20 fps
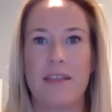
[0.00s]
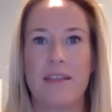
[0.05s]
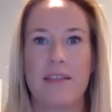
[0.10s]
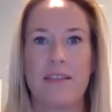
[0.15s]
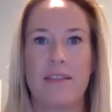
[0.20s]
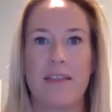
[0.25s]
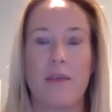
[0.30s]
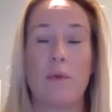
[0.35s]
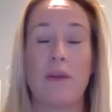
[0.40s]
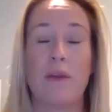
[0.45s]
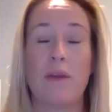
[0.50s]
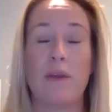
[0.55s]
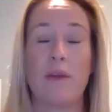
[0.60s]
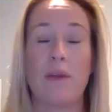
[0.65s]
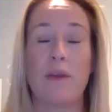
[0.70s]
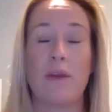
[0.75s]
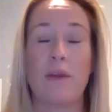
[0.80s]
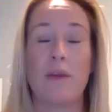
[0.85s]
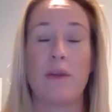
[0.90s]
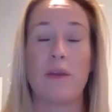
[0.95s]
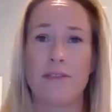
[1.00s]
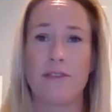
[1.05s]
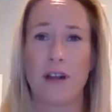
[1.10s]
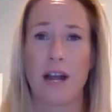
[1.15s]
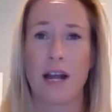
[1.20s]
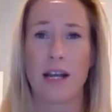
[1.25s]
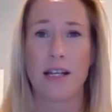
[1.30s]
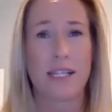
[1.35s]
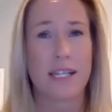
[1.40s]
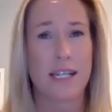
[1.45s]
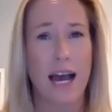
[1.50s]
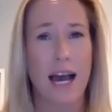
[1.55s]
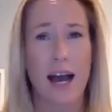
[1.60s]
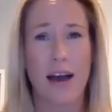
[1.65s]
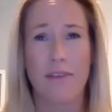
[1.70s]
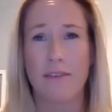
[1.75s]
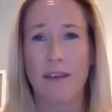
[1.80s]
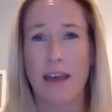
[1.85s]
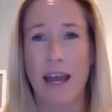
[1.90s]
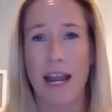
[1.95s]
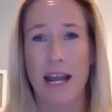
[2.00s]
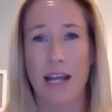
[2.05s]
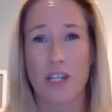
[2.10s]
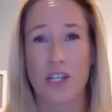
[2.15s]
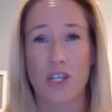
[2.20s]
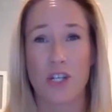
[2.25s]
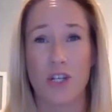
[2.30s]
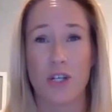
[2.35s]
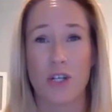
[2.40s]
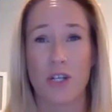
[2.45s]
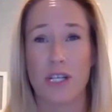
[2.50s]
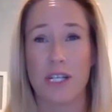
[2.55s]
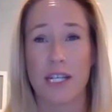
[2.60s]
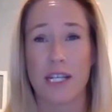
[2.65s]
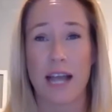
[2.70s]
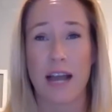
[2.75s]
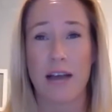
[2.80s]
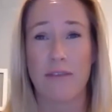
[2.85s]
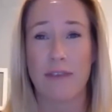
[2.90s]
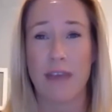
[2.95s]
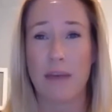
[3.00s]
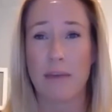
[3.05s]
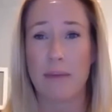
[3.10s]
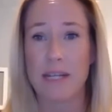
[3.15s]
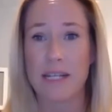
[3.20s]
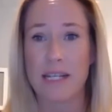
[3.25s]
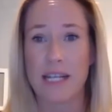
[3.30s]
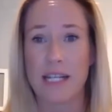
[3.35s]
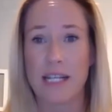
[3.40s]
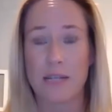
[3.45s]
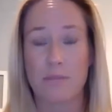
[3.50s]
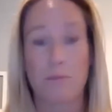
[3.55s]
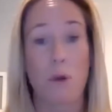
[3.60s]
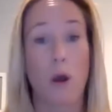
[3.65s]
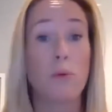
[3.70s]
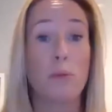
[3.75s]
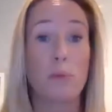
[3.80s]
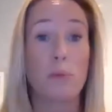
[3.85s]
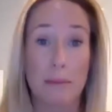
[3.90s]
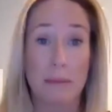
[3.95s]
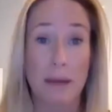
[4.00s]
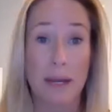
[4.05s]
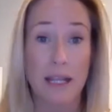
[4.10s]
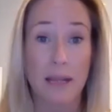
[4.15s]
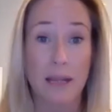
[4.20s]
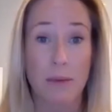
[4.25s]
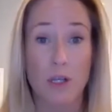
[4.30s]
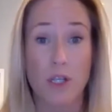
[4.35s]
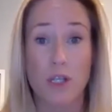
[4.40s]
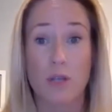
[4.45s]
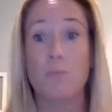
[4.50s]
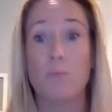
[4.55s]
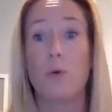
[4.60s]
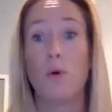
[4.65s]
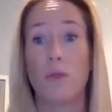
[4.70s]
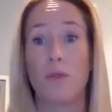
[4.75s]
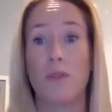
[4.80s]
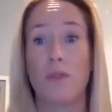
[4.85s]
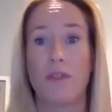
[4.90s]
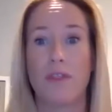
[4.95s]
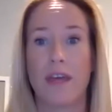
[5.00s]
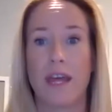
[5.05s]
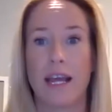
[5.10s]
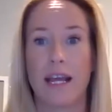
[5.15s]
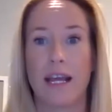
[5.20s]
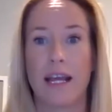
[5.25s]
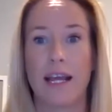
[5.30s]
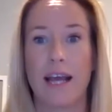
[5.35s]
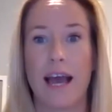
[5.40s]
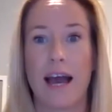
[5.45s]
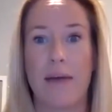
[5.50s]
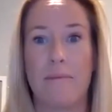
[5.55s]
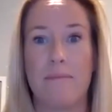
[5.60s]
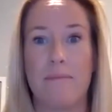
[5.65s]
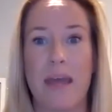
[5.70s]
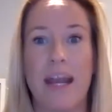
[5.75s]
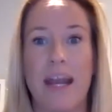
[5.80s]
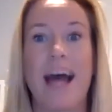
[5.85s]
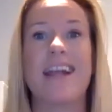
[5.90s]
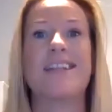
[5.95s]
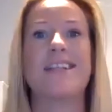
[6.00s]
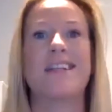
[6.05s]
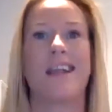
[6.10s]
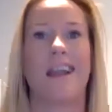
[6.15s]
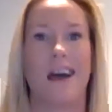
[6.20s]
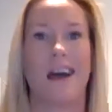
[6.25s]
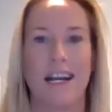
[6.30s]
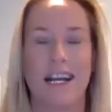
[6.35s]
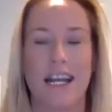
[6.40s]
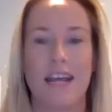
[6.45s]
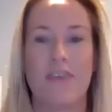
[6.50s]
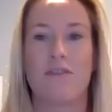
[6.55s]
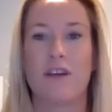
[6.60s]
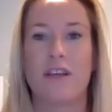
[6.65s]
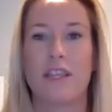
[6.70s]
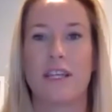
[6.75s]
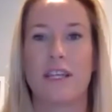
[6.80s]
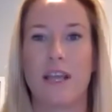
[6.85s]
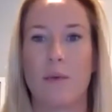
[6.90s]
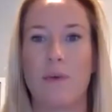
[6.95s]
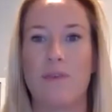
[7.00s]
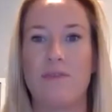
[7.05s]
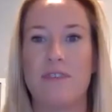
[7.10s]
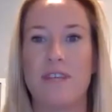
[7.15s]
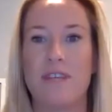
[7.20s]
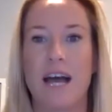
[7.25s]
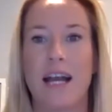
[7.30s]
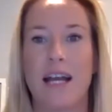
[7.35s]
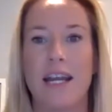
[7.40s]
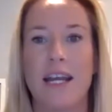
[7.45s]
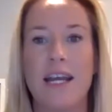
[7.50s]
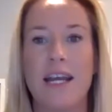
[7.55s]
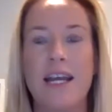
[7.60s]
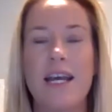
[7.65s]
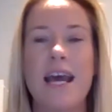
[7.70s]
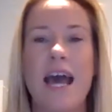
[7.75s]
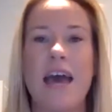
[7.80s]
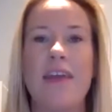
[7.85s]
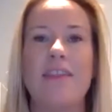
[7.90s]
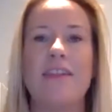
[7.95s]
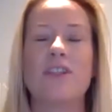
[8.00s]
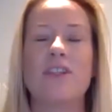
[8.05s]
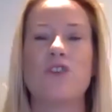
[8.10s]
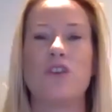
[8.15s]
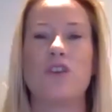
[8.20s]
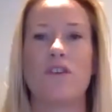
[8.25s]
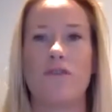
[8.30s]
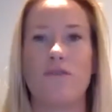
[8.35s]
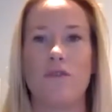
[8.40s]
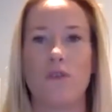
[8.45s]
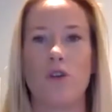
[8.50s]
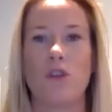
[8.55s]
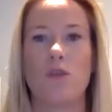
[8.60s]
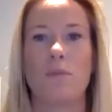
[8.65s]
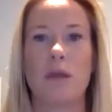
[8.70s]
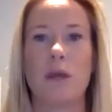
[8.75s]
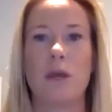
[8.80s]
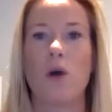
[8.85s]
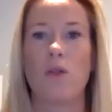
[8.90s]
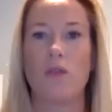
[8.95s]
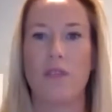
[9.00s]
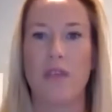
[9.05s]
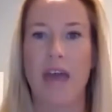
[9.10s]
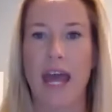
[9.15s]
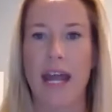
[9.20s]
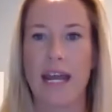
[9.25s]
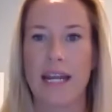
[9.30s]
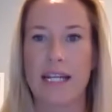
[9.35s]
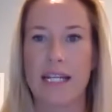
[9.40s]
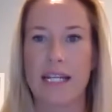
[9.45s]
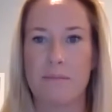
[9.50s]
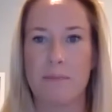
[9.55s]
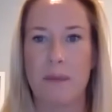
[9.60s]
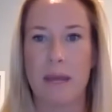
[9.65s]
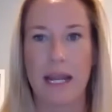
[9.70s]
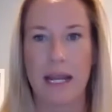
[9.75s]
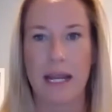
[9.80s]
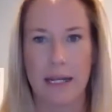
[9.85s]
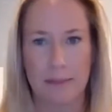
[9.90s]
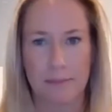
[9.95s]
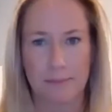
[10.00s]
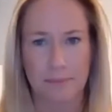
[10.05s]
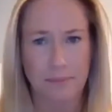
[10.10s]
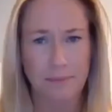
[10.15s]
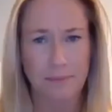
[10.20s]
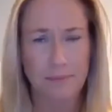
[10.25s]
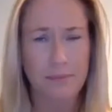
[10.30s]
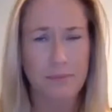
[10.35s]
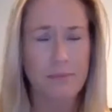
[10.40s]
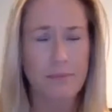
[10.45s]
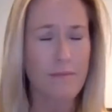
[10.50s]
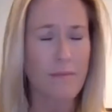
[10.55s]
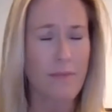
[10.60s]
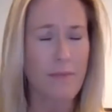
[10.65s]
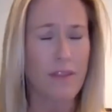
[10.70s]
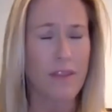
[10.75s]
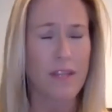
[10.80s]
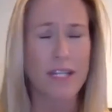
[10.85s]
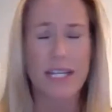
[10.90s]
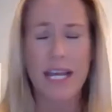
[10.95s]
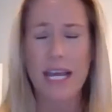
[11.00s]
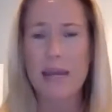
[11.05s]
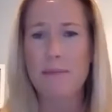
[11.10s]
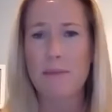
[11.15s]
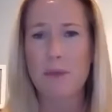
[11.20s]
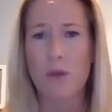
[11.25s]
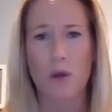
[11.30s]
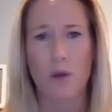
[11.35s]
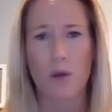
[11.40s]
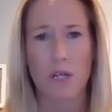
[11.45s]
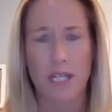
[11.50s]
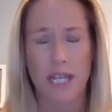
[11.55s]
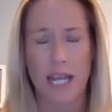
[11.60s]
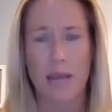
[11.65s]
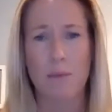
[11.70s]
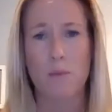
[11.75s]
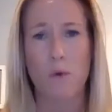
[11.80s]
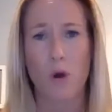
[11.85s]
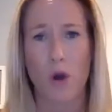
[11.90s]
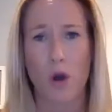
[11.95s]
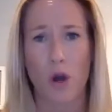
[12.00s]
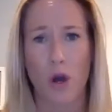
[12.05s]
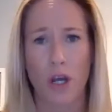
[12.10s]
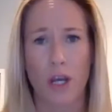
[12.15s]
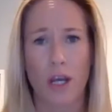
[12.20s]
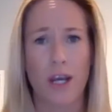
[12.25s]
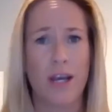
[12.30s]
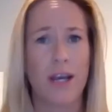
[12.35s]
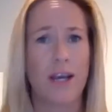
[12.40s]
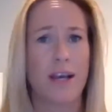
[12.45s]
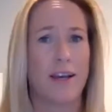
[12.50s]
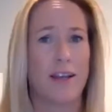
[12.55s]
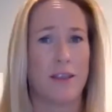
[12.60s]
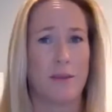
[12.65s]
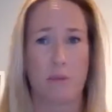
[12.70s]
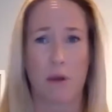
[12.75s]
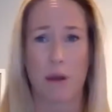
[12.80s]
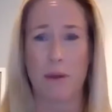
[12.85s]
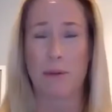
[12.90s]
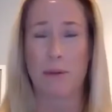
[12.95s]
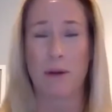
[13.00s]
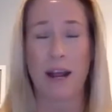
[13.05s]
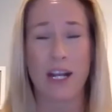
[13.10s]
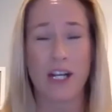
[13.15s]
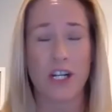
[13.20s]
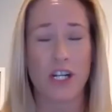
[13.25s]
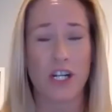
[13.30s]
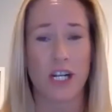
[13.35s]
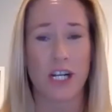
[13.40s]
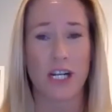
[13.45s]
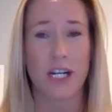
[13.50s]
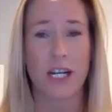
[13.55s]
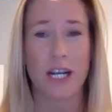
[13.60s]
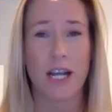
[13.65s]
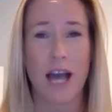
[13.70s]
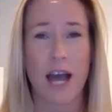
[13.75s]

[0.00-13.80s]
that we need to look after our staff and our students and our families. That's probably been the most important thing and underlined everything that we've done. And then sort of further beyond that, it's been the teamwork, the preparation,